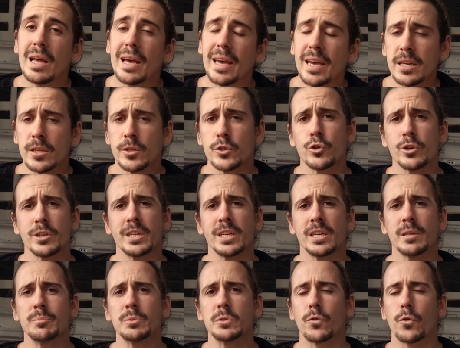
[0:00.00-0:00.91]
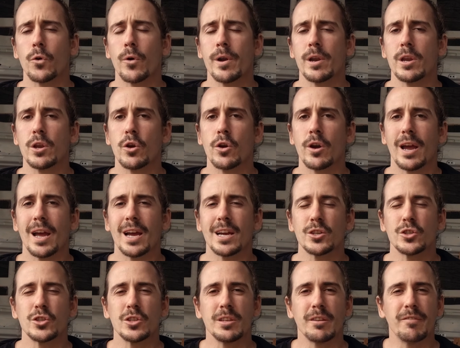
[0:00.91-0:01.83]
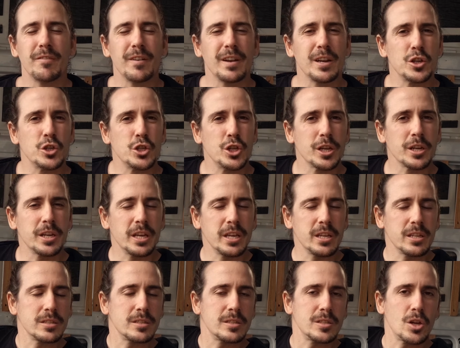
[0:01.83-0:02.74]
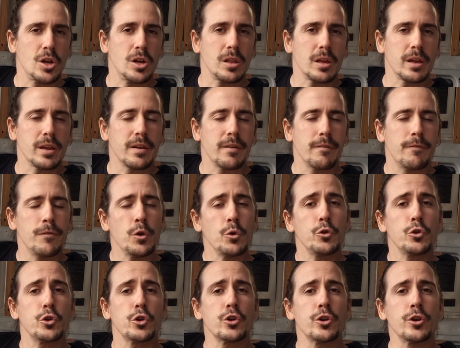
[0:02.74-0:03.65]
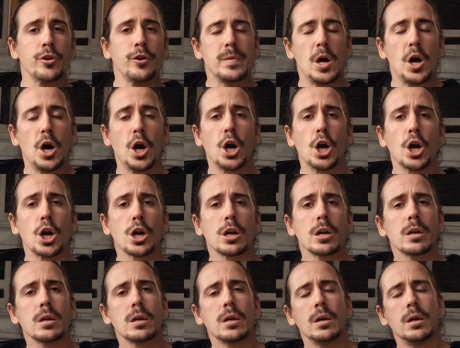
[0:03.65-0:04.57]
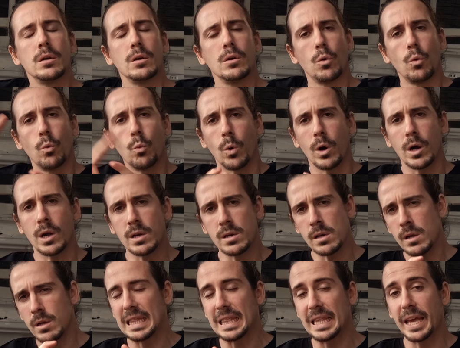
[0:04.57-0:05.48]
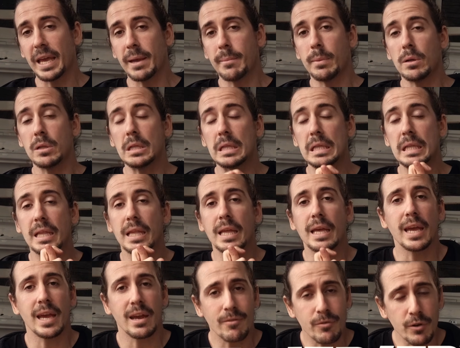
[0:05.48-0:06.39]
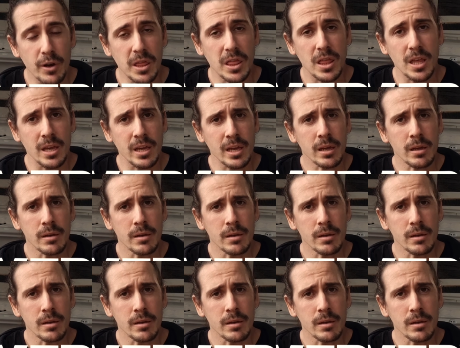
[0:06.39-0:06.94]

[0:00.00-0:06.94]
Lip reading: extra tips for when you're actually finishing the install in the future are: 1. Label everything.